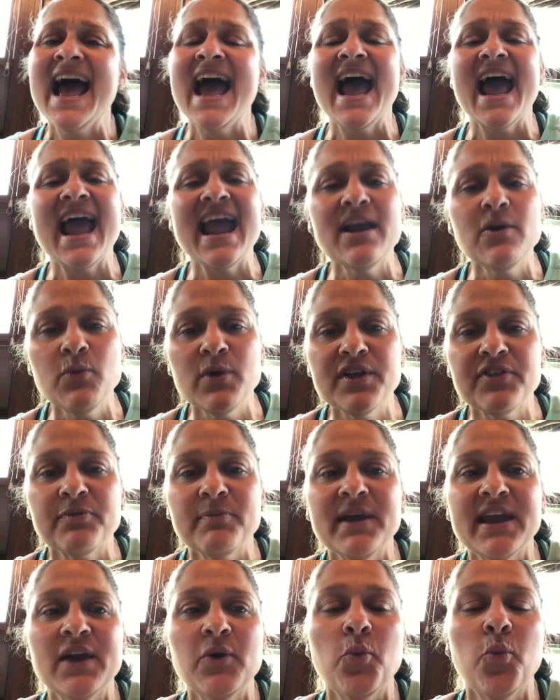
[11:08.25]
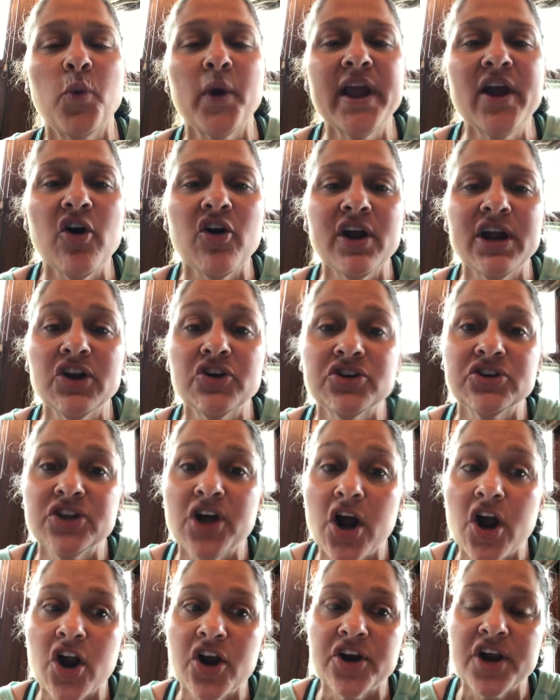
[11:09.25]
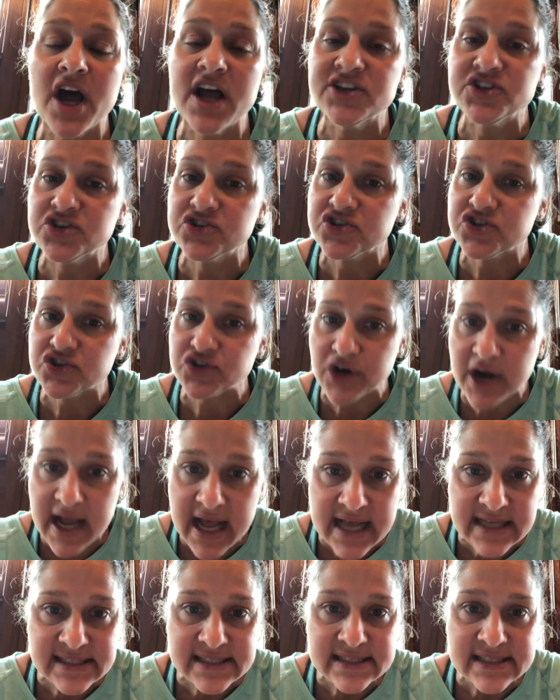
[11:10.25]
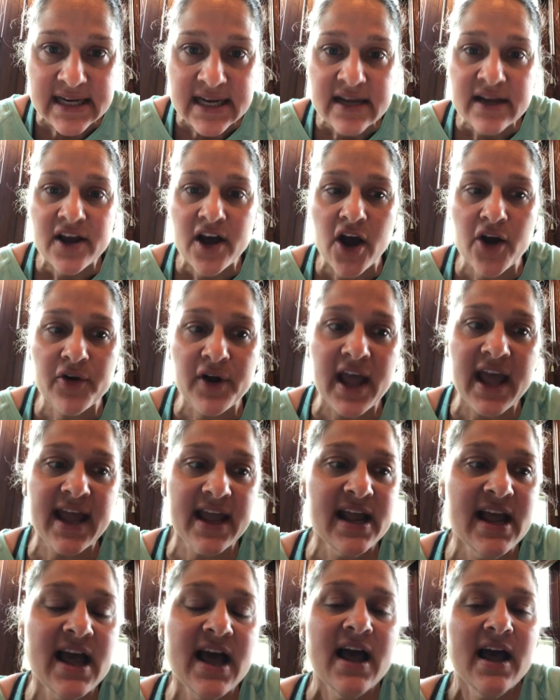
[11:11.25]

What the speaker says: Hang with me. We are here to learn, not to stress. Okay?